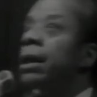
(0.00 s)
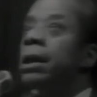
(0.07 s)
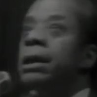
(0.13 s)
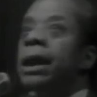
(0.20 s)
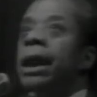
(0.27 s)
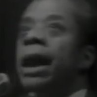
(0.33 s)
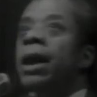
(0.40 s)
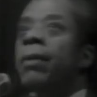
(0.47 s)
to
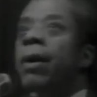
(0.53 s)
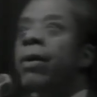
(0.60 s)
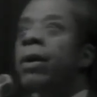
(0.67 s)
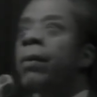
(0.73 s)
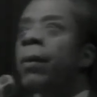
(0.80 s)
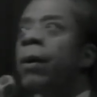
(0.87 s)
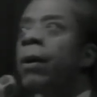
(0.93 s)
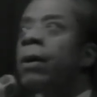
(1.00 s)
set anywhere in
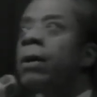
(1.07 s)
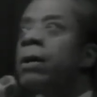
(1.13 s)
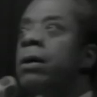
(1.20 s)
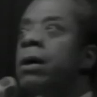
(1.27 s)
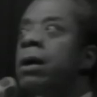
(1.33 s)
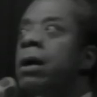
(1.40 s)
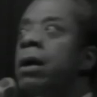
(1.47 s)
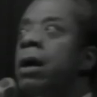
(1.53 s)
the world
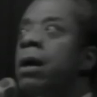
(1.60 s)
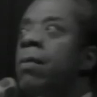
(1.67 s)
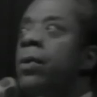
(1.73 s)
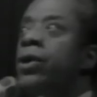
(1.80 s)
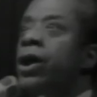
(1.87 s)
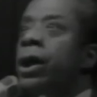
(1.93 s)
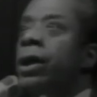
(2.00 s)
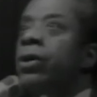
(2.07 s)

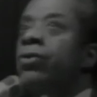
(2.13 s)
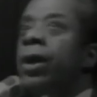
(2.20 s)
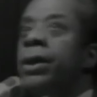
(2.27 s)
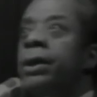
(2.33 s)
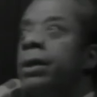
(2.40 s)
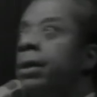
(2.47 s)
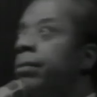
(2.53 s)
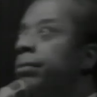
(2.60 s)
which it can
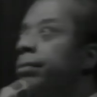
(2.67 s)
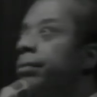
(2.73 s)
trust.